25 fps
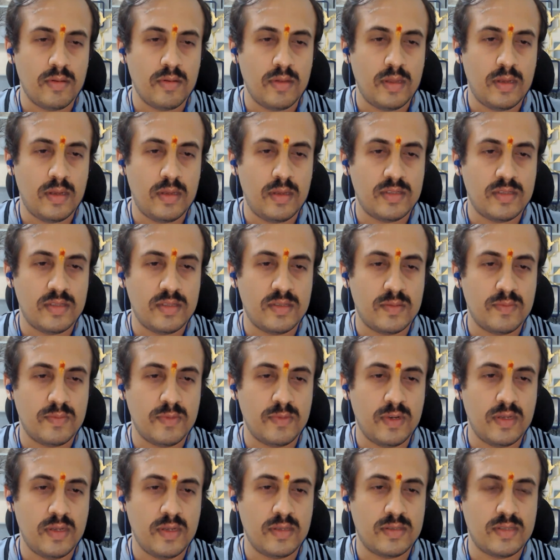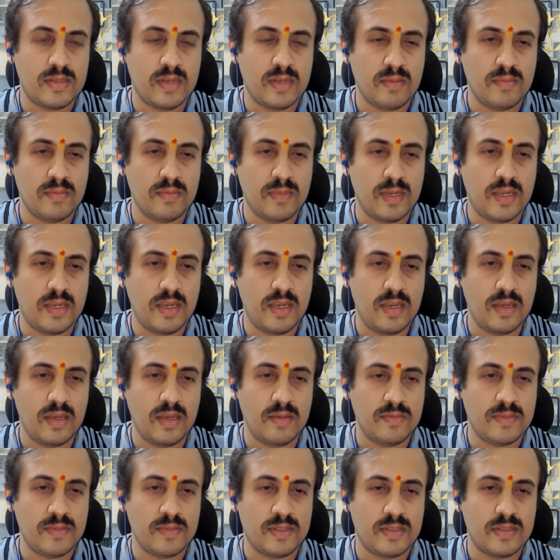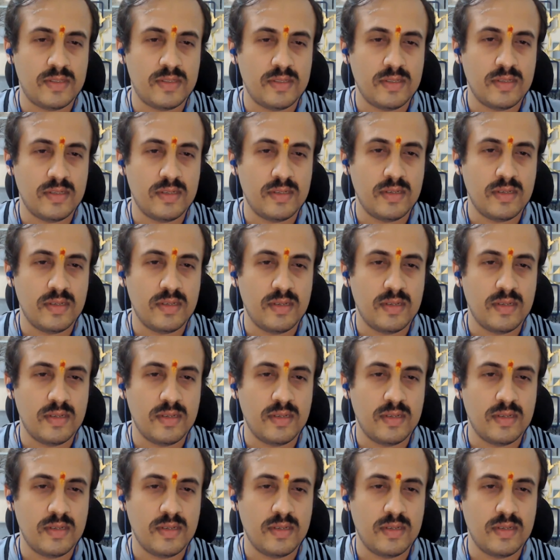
So there is some games.